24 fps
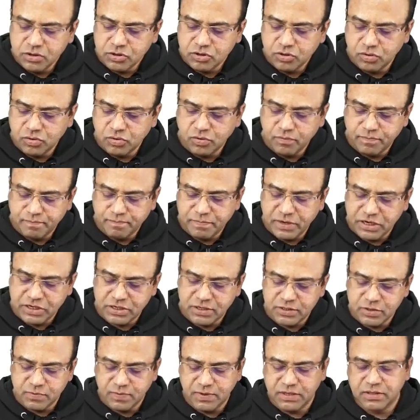So
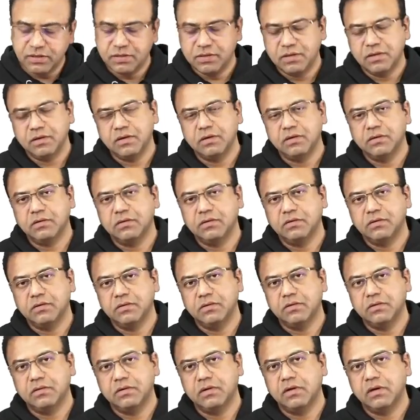patients with
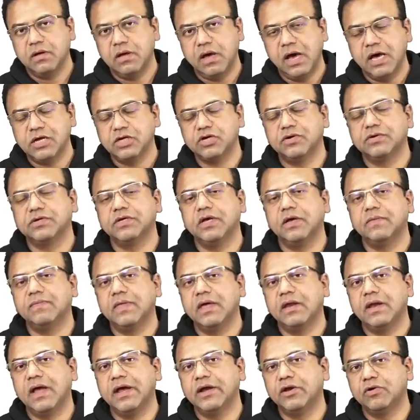HOCM
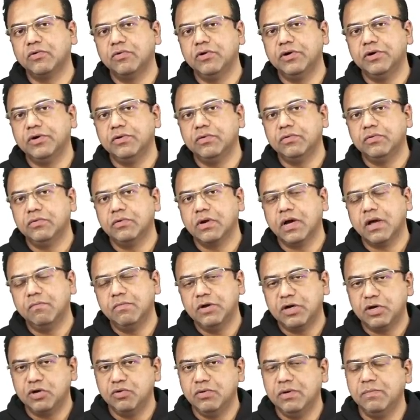then I told you come
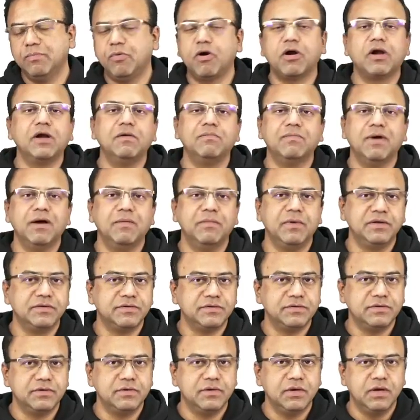with two important
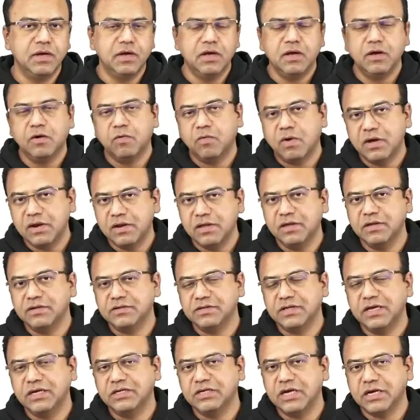murmurs. One
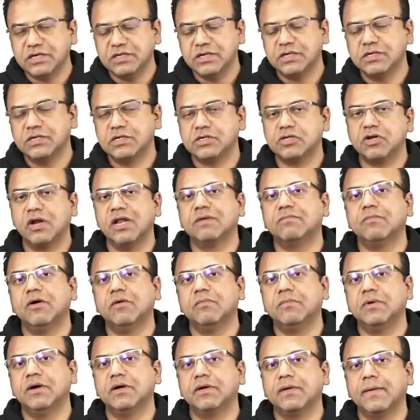is the ejection systolic
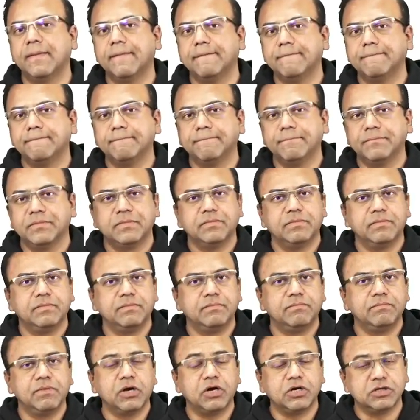murmur
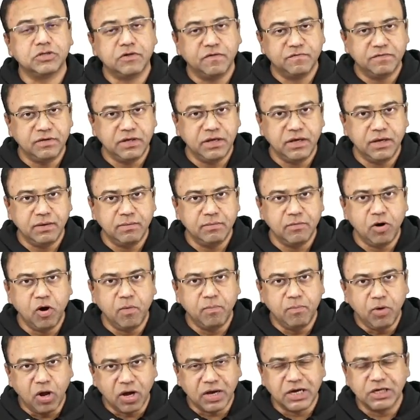because of the
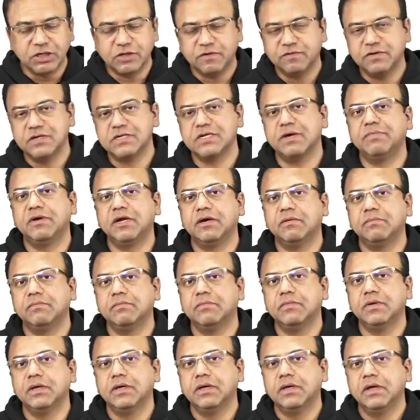blockage of the septum
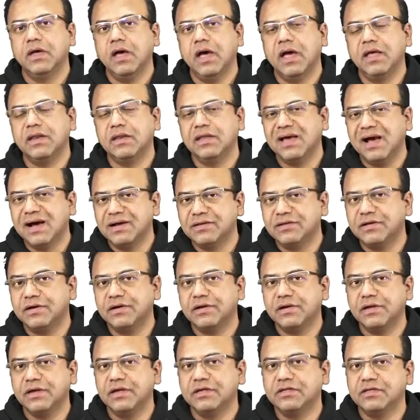and the
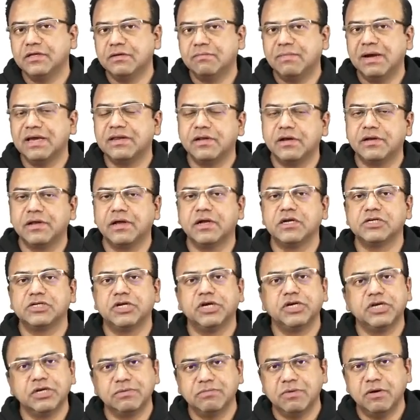other is a mitral
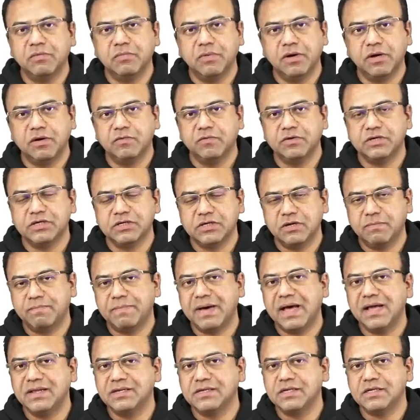regurgitation murmur which is a
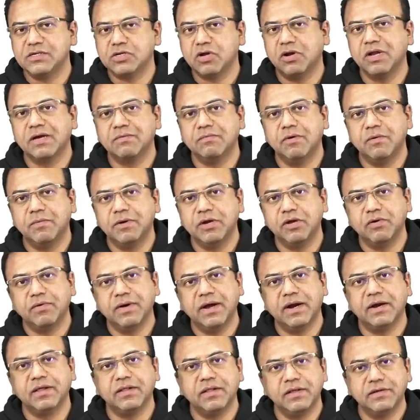pan-systolic murmur you
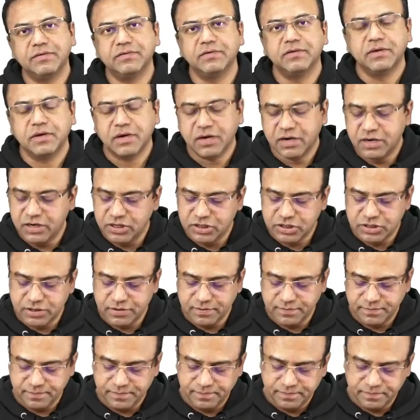get in this condition.